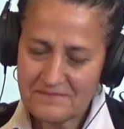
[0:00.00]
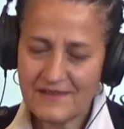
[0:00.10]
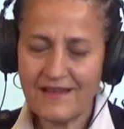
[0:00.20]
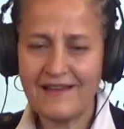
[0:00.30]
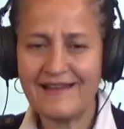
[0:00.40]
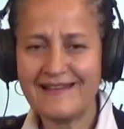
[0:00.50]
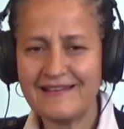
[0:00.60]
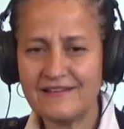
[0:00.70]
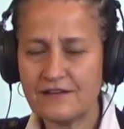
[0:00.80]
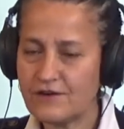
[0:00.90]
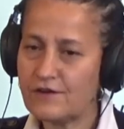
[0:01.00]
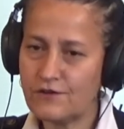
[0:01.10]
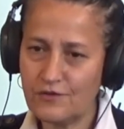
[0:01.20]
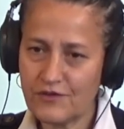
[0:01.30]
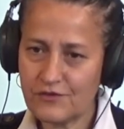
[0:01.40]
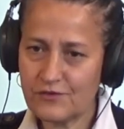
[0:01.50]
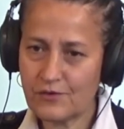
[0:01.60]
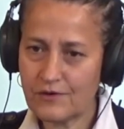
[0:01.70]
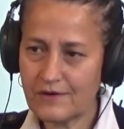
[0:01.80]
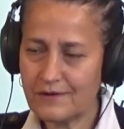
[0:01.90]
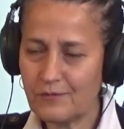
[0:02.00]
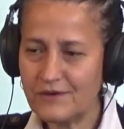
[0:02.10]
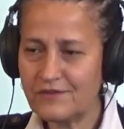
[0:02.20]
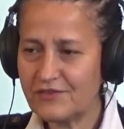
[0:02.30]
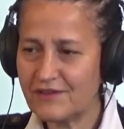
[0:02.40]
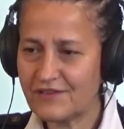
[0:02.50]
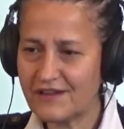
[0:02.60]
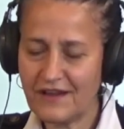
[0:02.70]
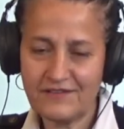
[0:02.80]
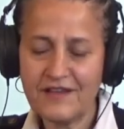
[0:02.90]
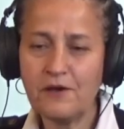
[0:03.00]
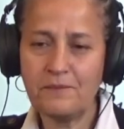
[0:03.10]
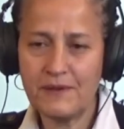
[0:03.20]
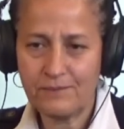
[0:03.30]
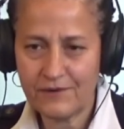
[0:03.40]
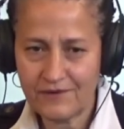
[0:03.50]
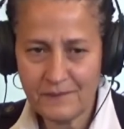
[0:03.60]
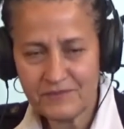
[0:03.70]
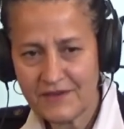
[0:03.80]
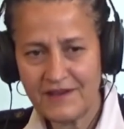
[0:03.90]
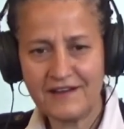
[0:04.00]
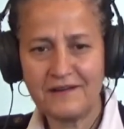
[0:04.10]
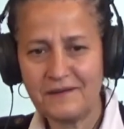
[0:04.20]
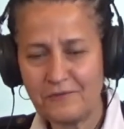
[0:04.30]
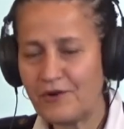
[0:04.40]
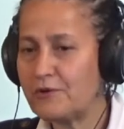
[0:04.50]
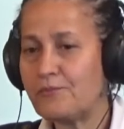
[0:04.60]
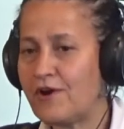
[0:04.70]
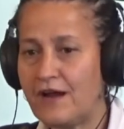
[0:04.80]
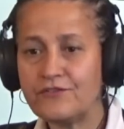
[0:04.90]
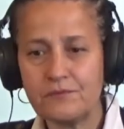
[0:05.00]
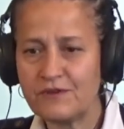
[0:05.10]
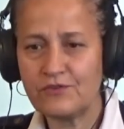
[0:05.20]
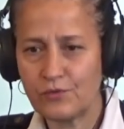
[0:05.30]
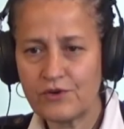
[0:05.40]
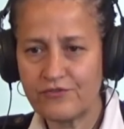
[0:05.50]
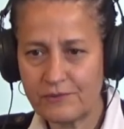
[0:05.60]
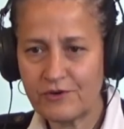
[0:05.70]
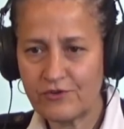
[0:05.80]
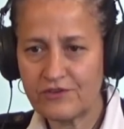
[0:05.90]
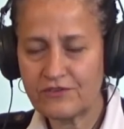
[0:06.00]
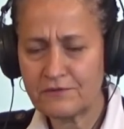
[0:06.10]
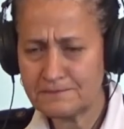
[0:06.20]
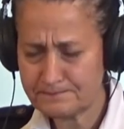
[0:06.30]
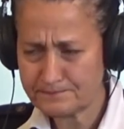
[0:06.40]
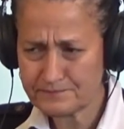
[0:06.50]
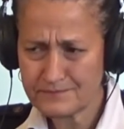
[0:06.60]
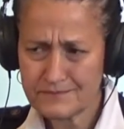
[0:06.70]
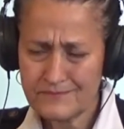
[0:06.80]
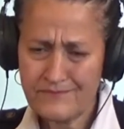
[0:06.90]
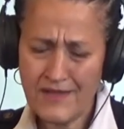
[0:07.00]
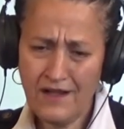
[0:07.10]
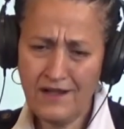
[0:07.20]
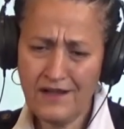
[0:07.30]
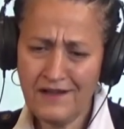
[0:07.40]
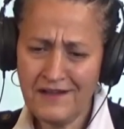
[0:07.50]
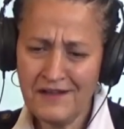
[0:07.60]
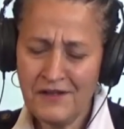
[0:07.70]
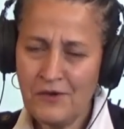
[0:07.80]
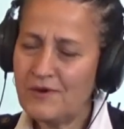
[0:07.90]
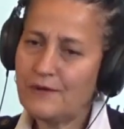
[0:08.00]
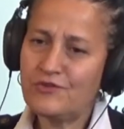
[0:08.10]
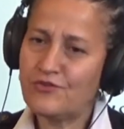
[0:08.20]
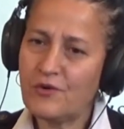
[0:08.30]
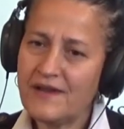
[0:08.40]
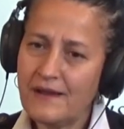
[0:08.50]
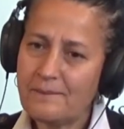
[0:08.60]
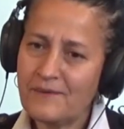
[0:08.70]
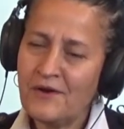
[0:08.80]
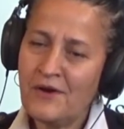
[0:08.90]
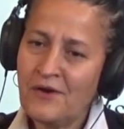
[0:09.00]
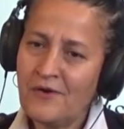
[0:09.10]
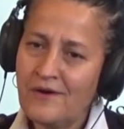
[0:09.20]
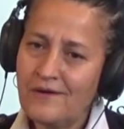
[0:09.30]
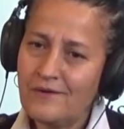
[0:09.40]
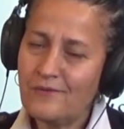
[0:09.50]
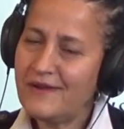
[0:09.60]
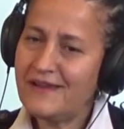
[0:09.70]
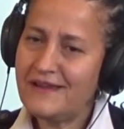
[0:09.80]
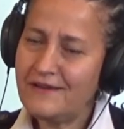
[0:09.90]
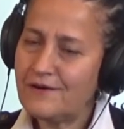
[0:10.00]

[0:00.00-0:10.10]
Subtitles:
and a clothing store. One of the things I tell people, I'm very proud to be daughter of immigrants. When I was growing up, we